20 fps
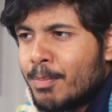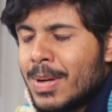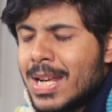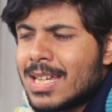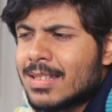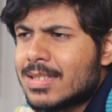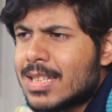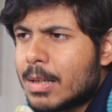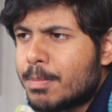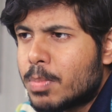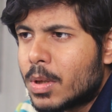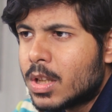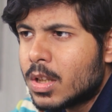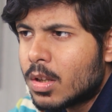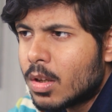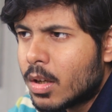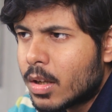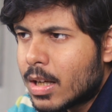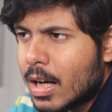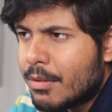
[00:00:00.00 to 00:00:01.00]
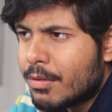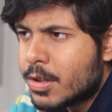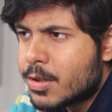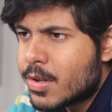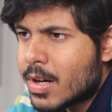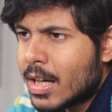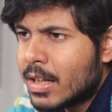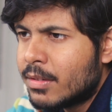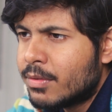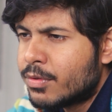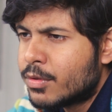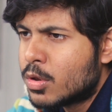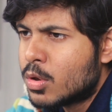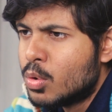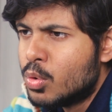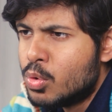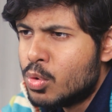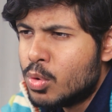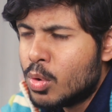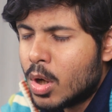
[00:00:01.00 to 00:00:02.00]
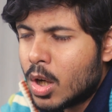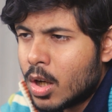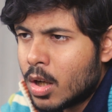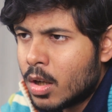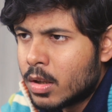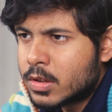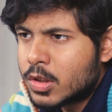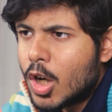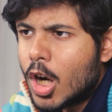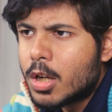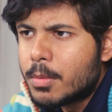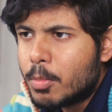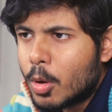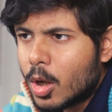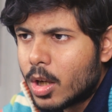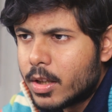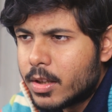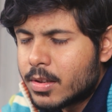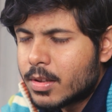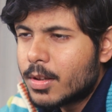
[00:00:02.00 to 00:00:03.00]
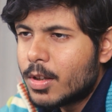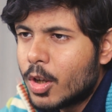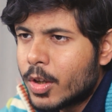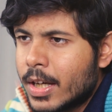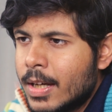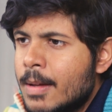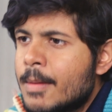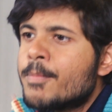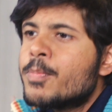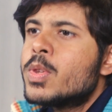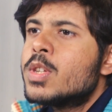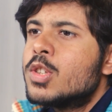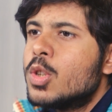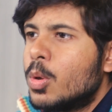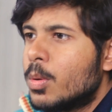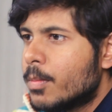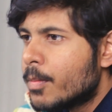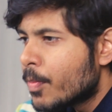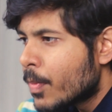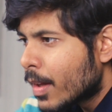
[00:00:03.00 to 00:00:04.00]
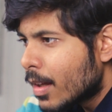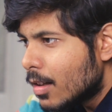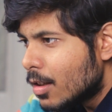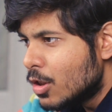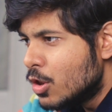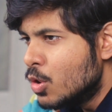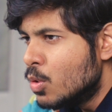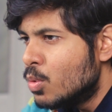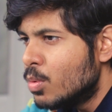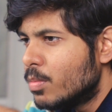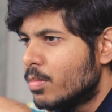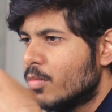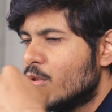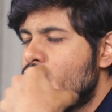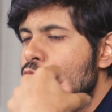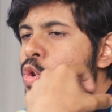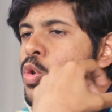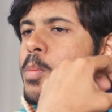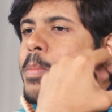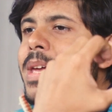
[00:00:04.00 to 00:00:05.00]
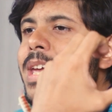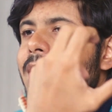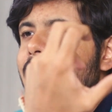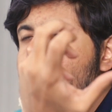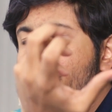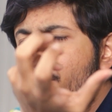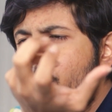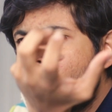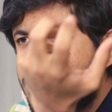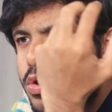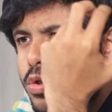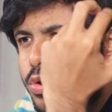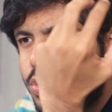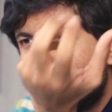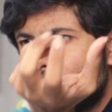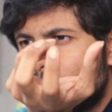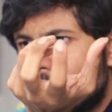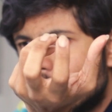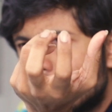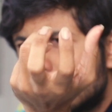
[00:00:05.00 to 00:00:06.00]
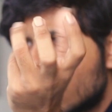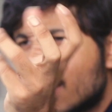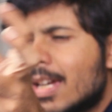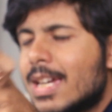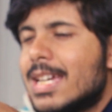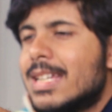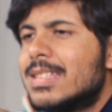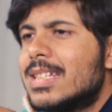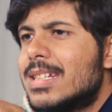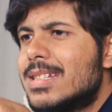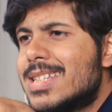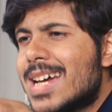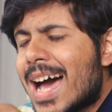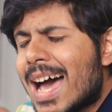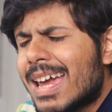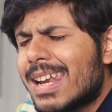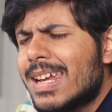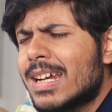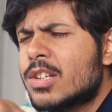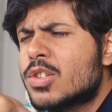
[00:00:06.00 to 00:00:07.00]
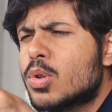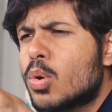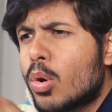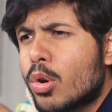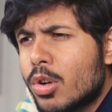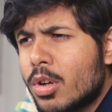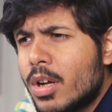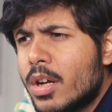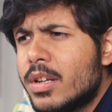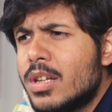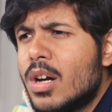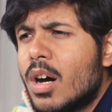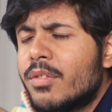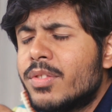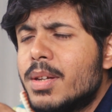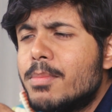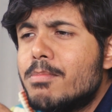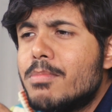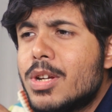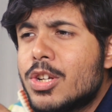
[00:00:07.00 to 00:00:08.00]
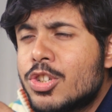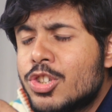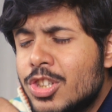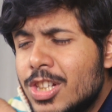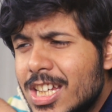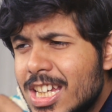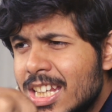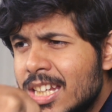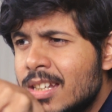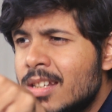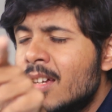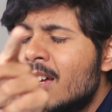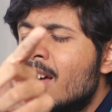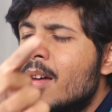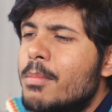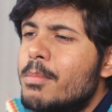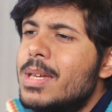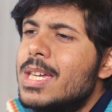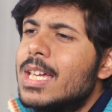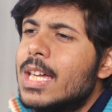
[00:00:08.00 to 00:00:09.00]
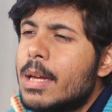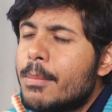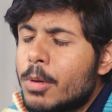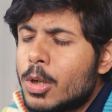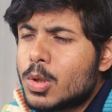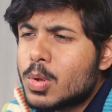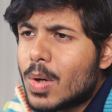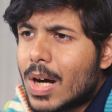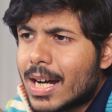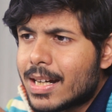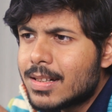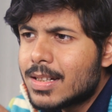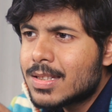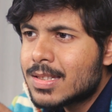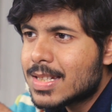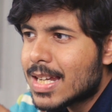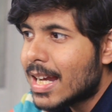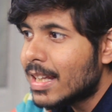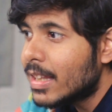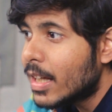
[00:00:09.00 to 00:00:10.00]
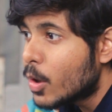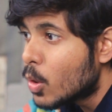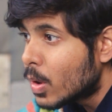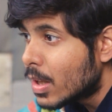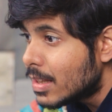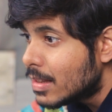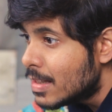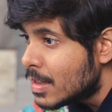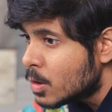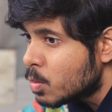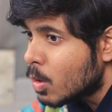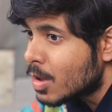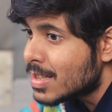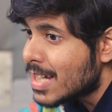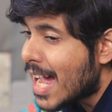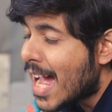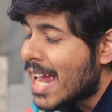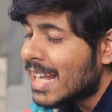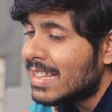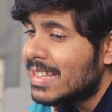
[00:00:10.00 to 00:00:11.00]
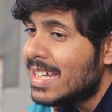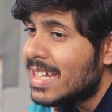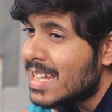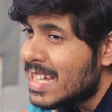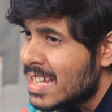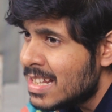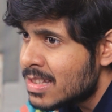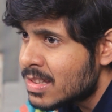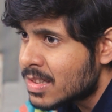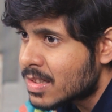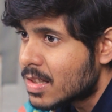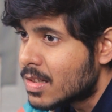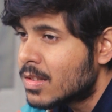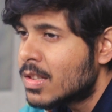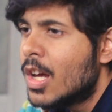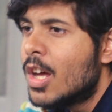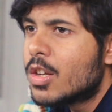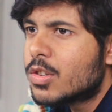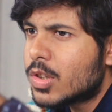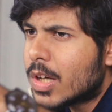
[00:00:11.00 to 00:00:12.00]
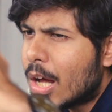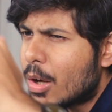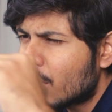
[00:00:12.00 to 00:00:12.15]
plays that particular cover drive to Scott Boland, okay? So you being able to do this is a direct corollary of the machine being able to understand that, okay, this was at the instance. So